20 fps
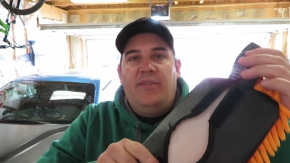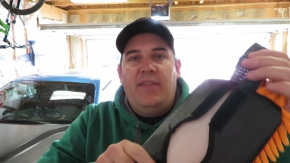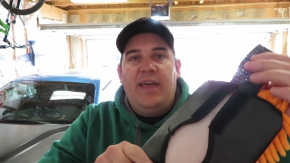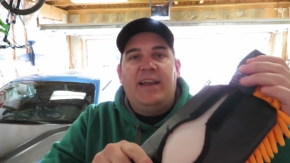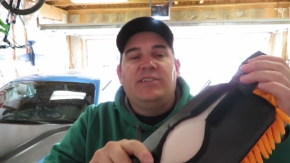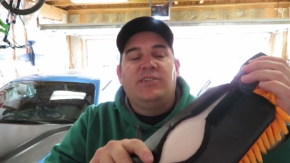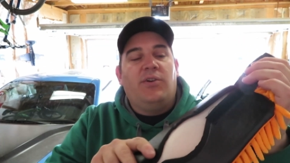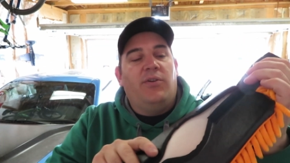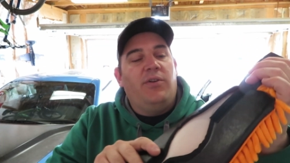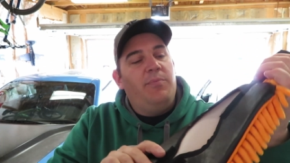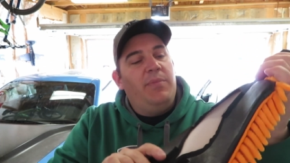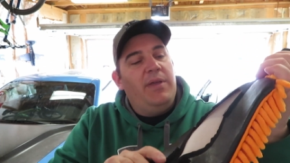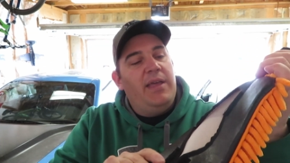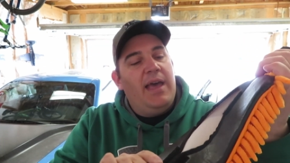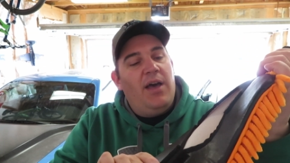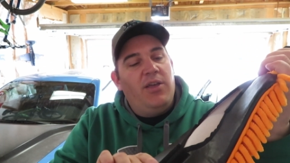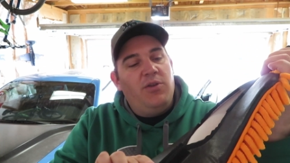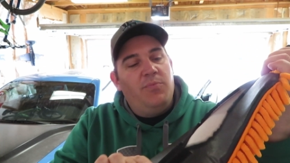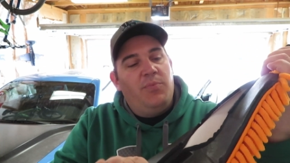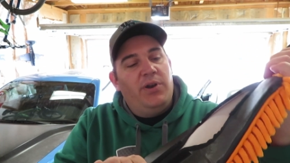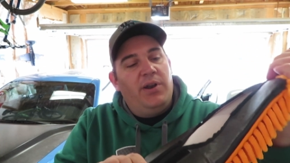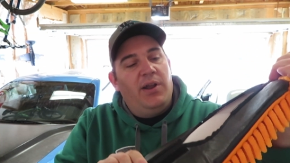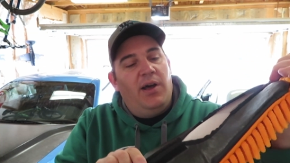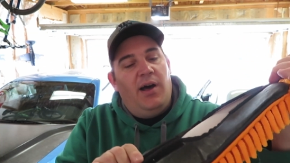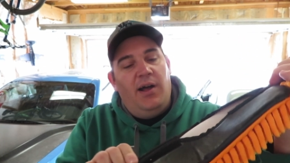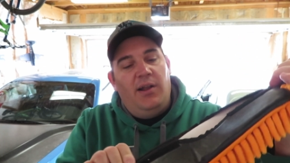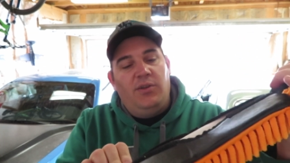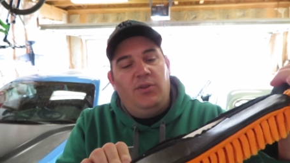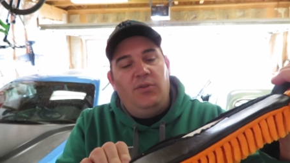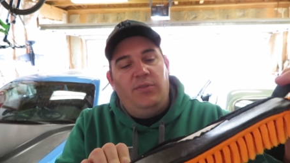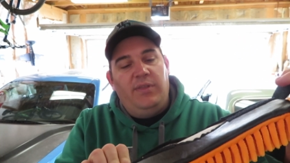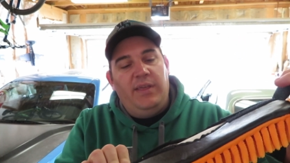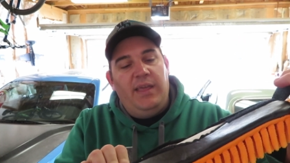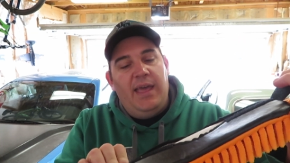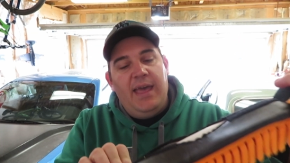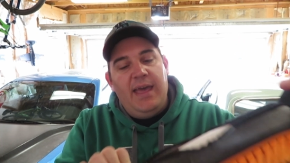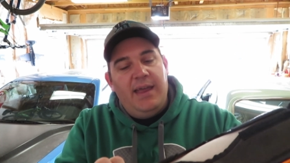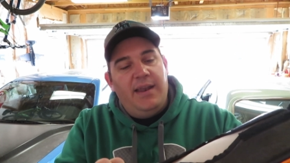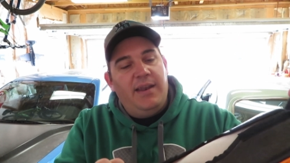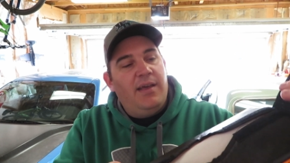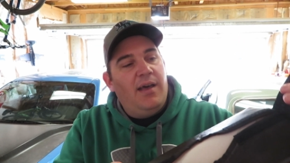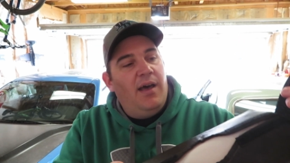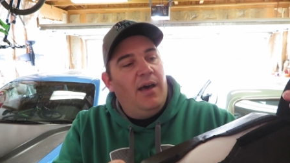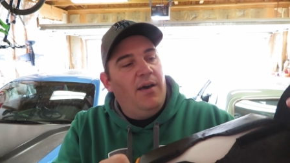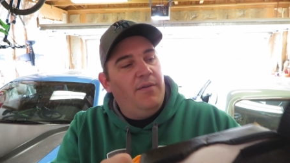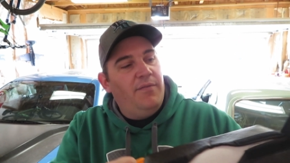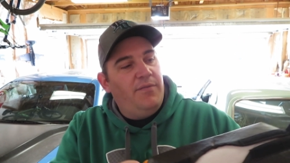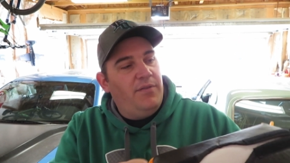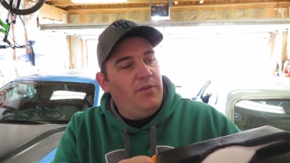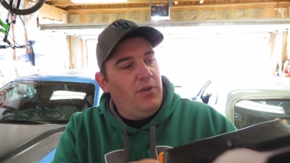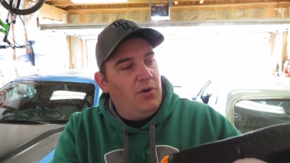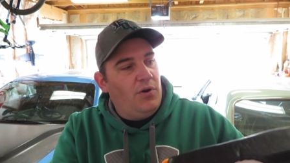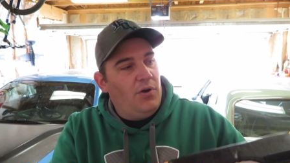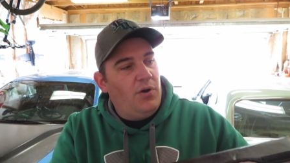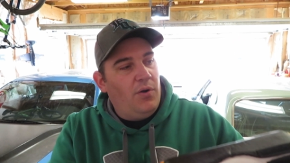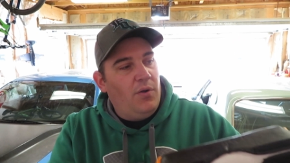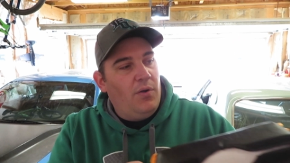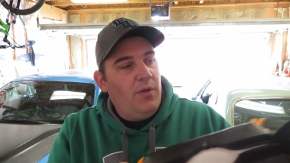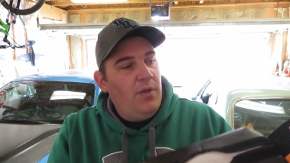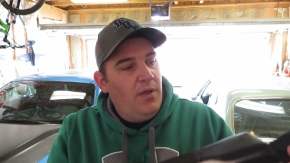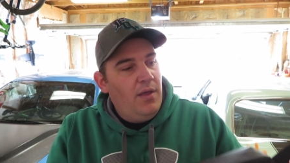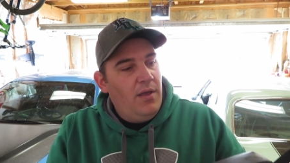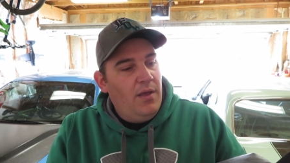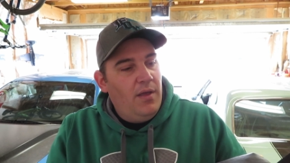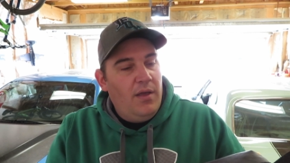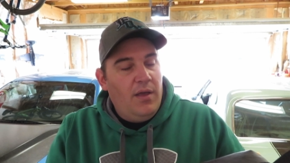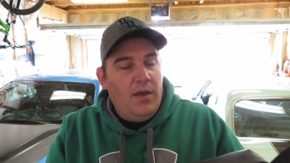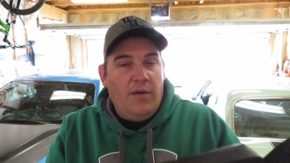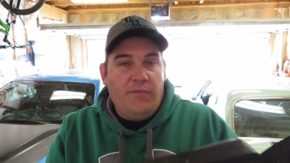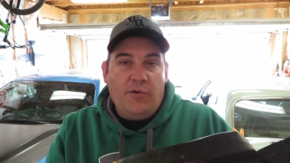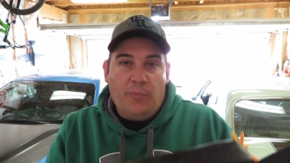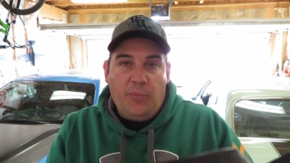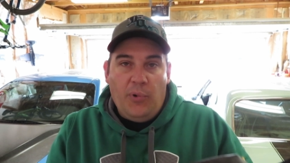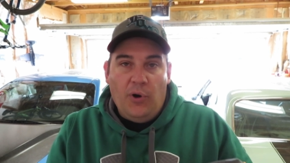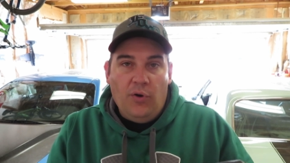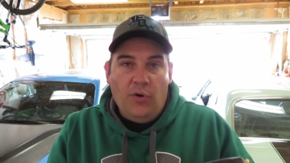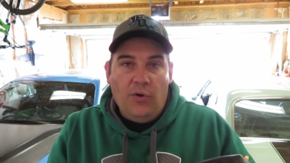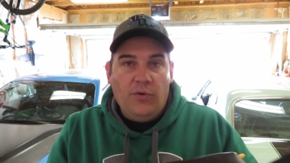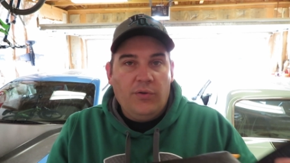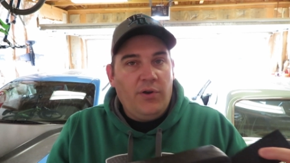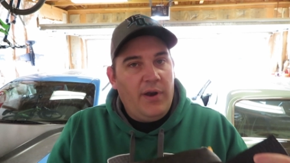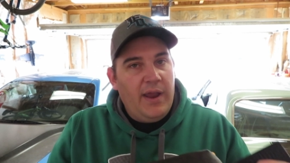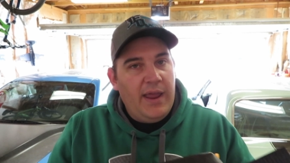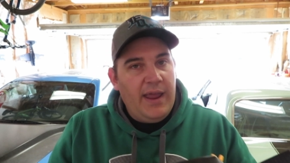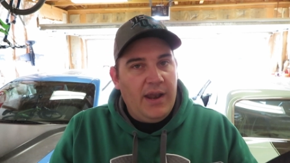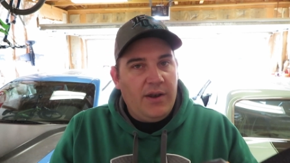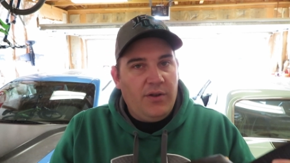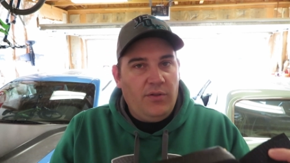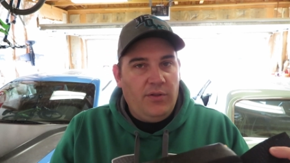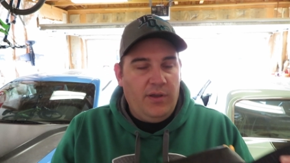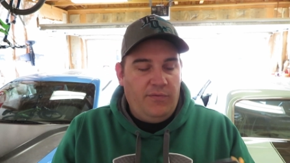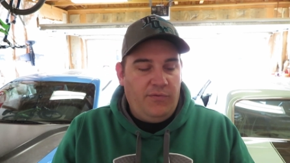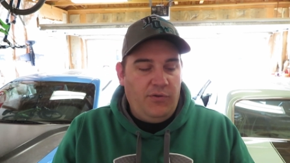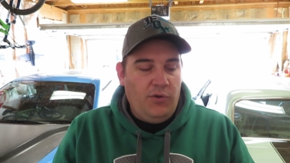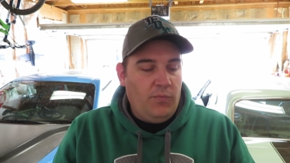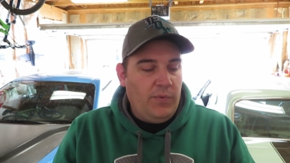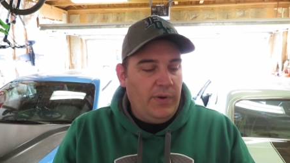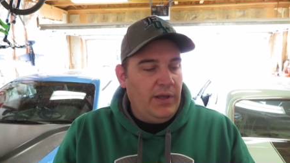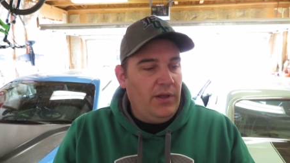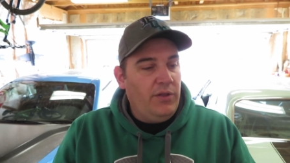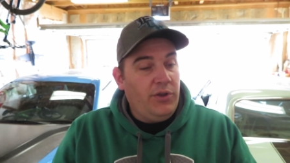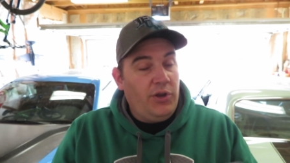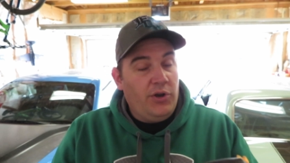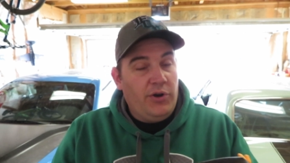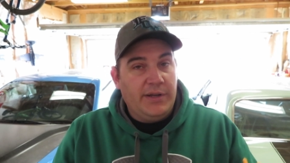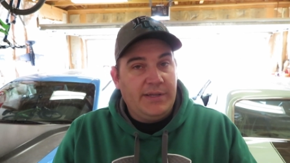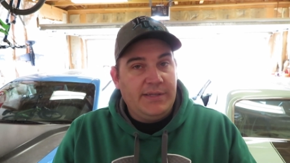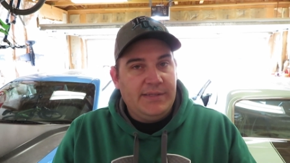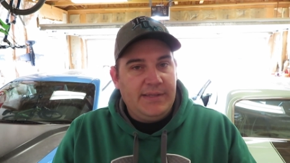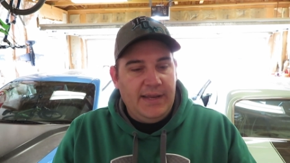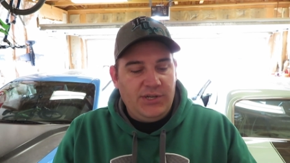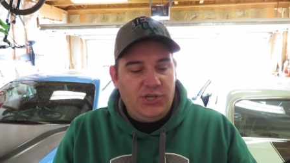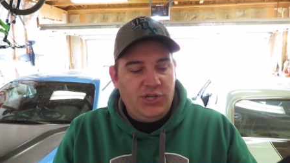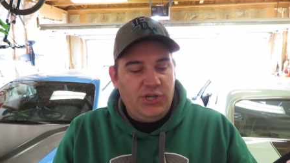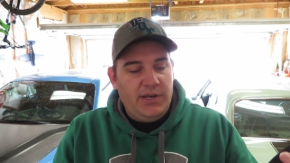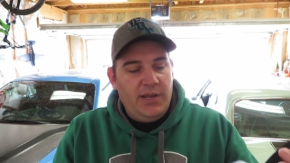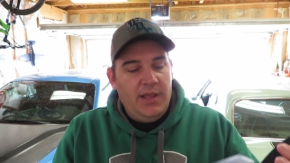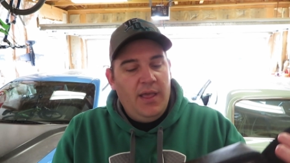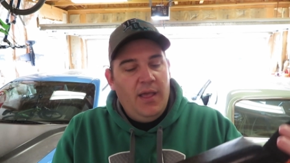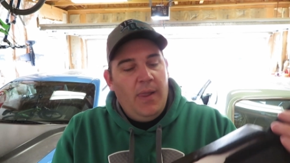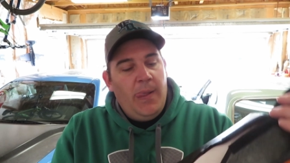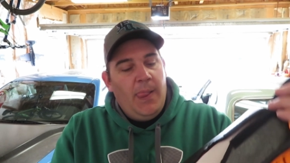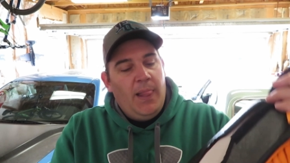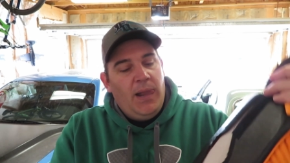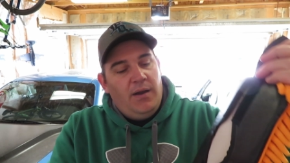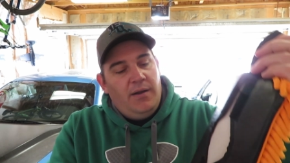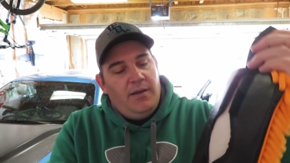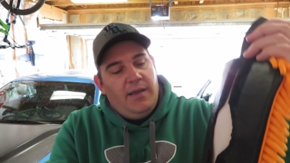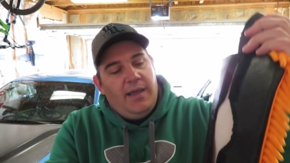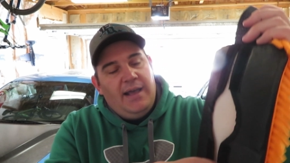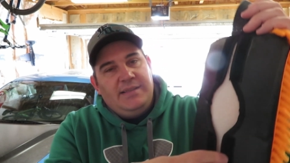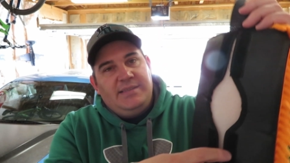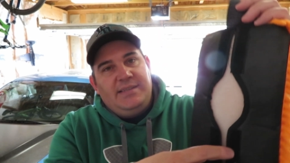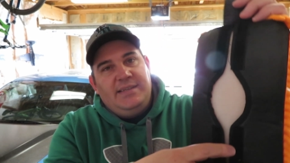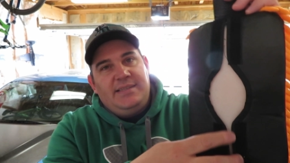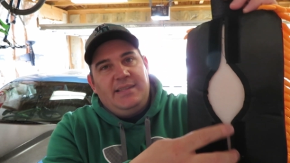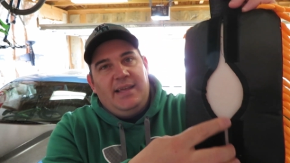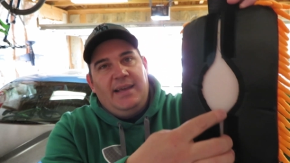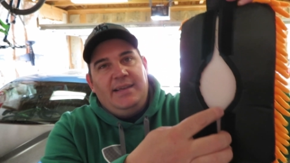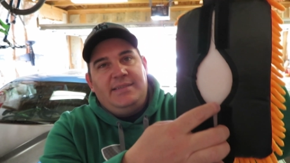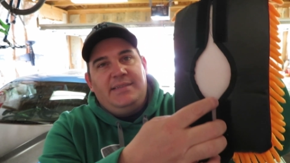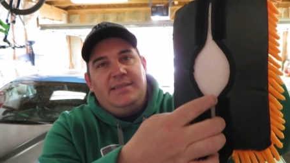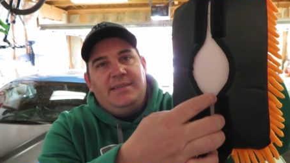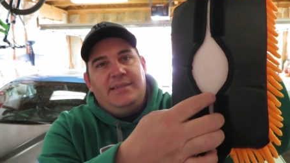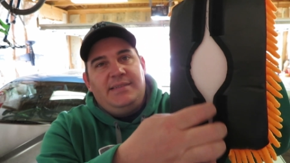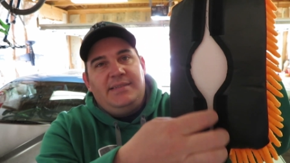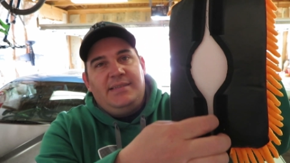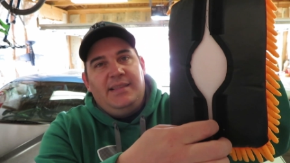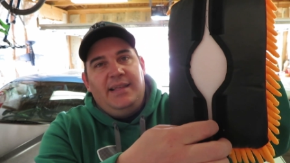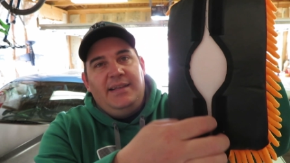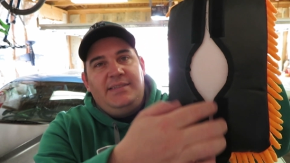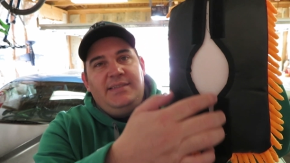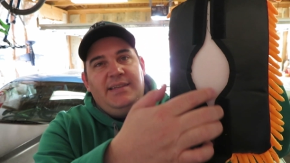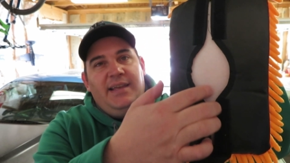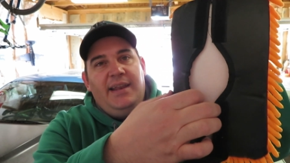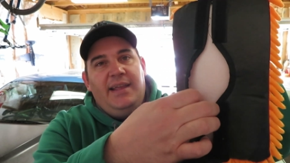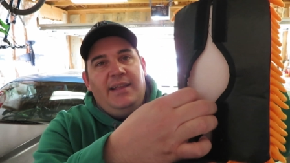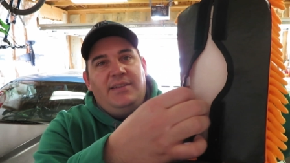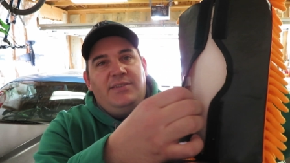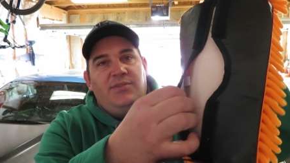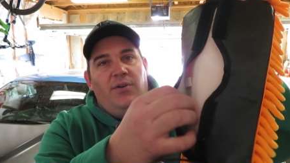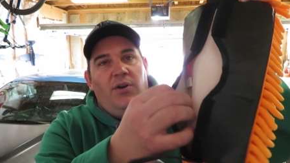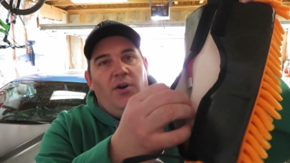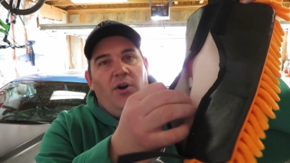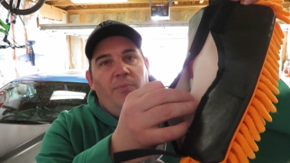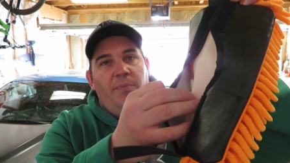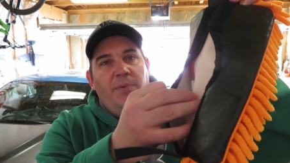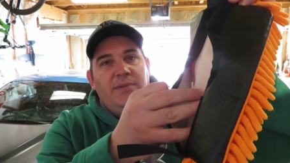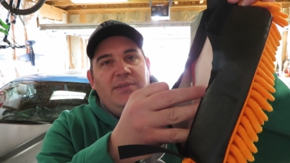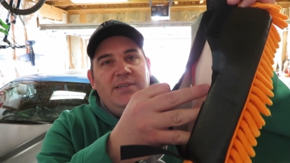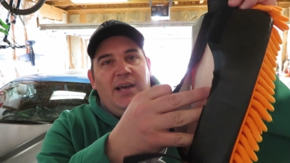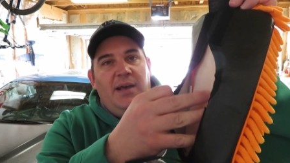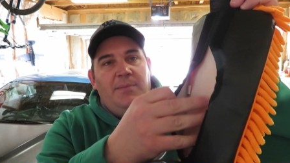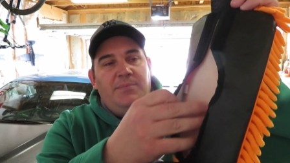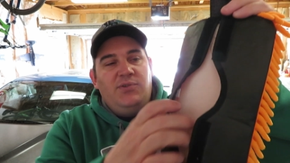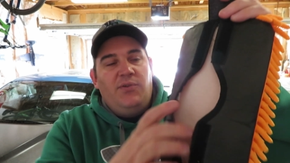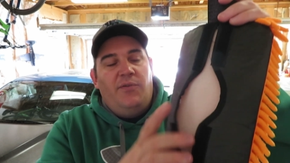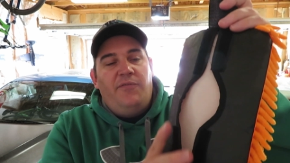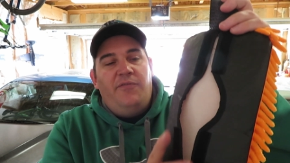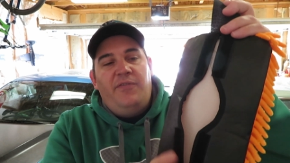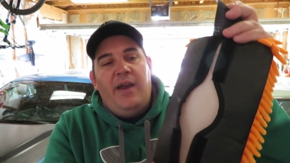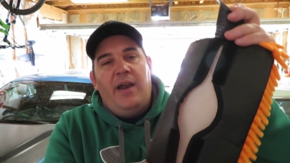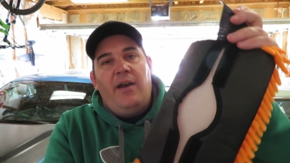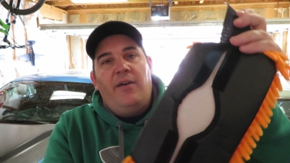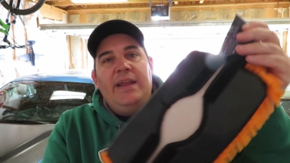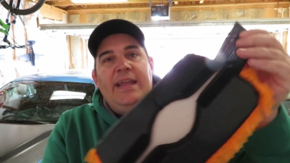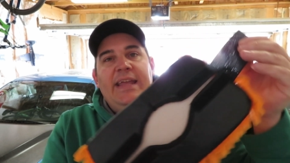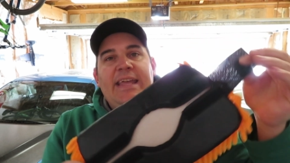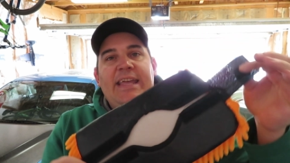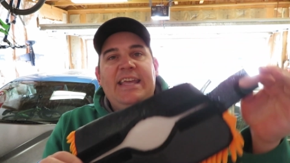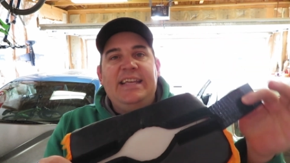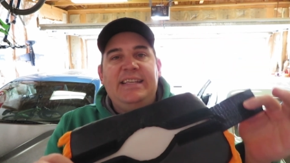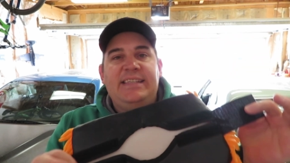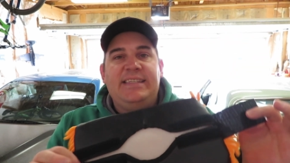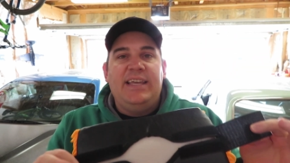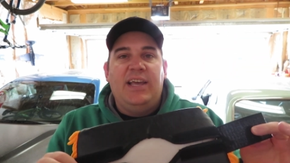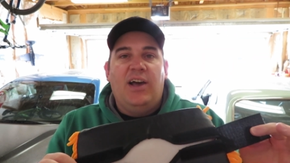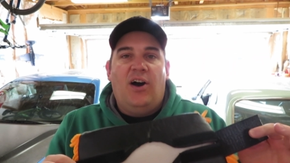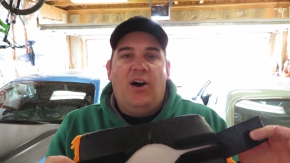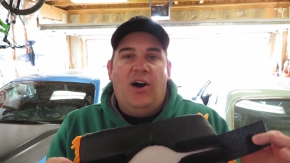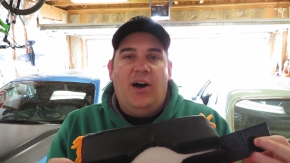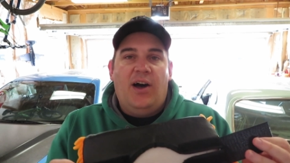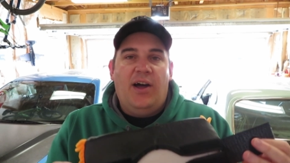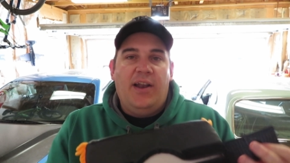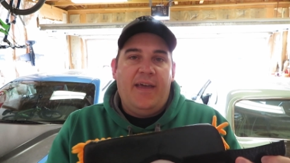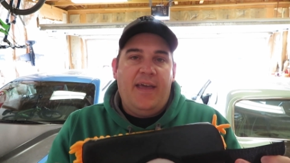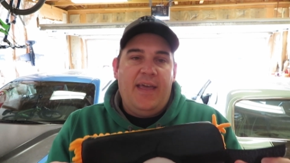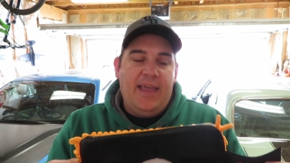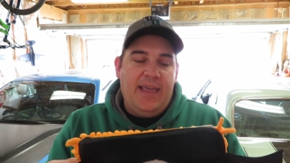then that is going to be how you put it onto the head of your pole, your handle, if you will, your extension. Has these nice slits in it so it opens up. So very easy on,